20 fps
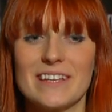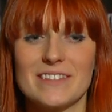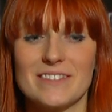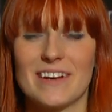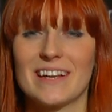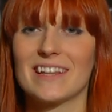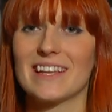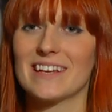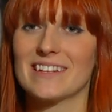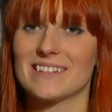
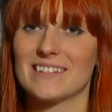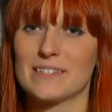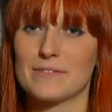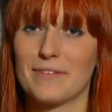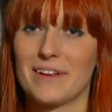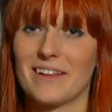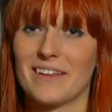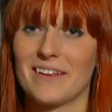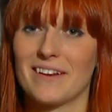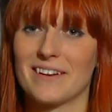so I like to
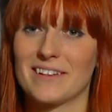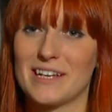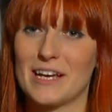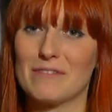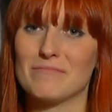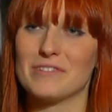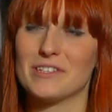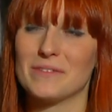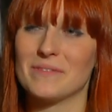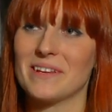spend a lot of
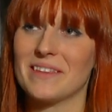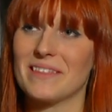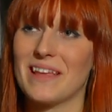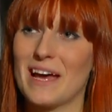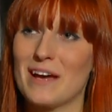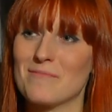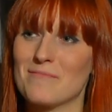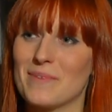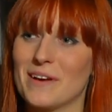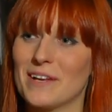time doing
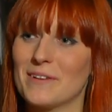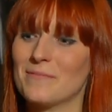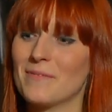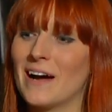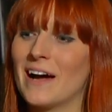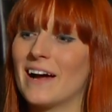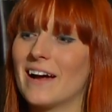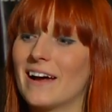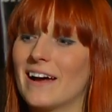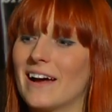that. But
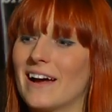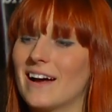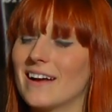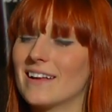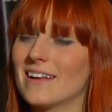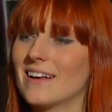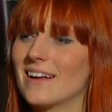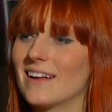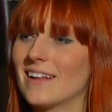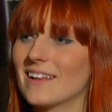I,
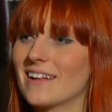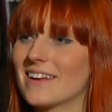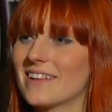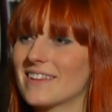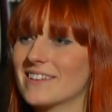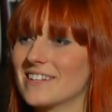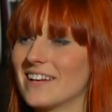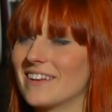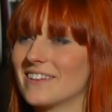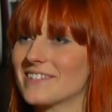a lot of
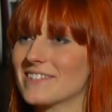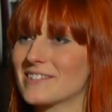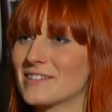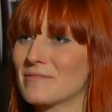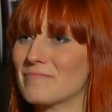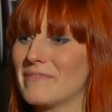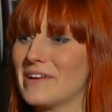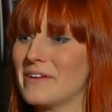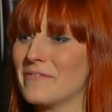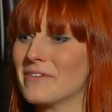the challenges
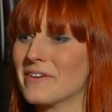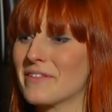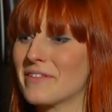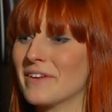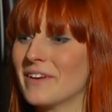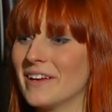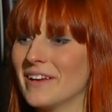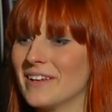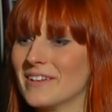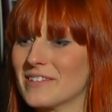can be with
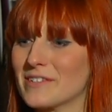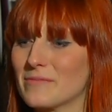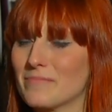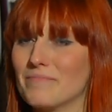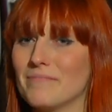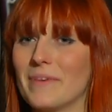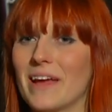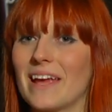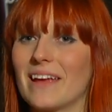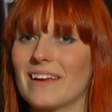just
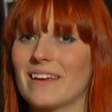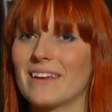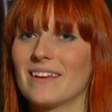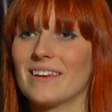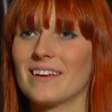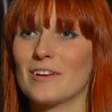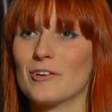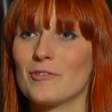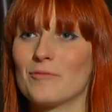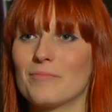make
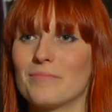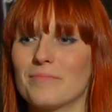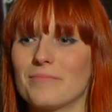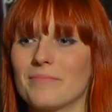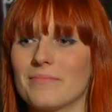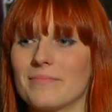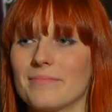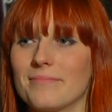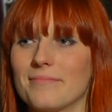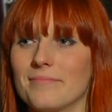you know
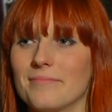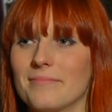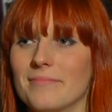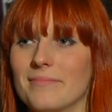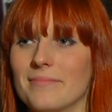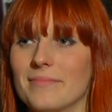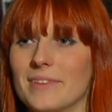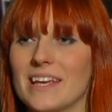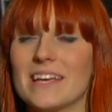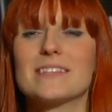
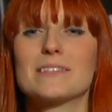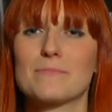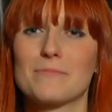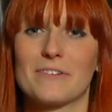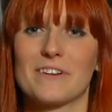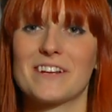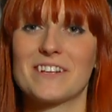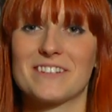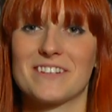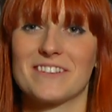the
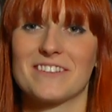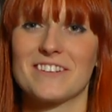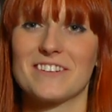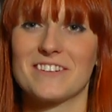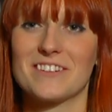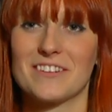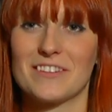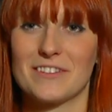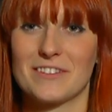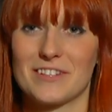inspiration, the,
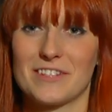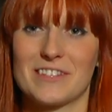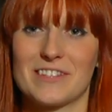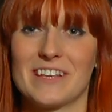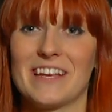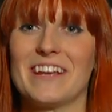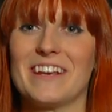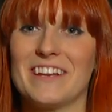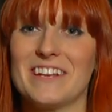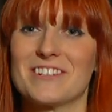just
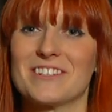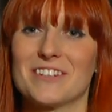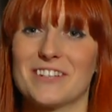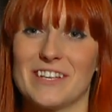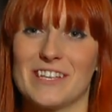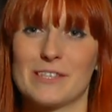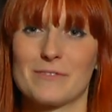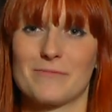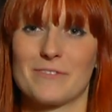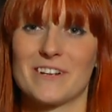the initial
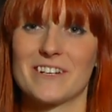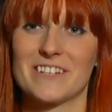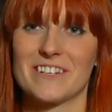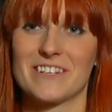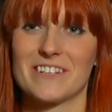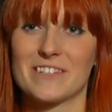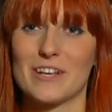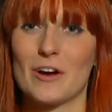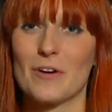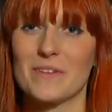
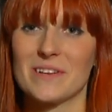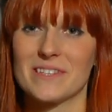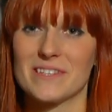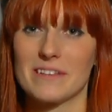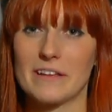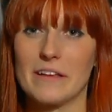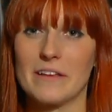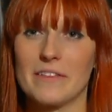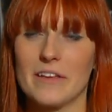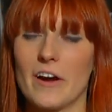inspiration is always
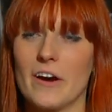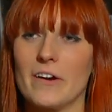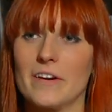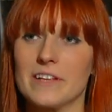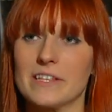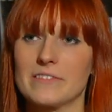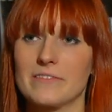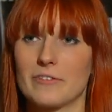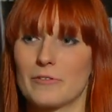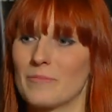the, the
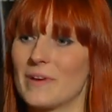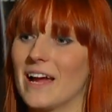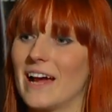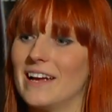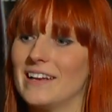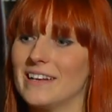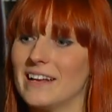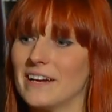hardest for me. I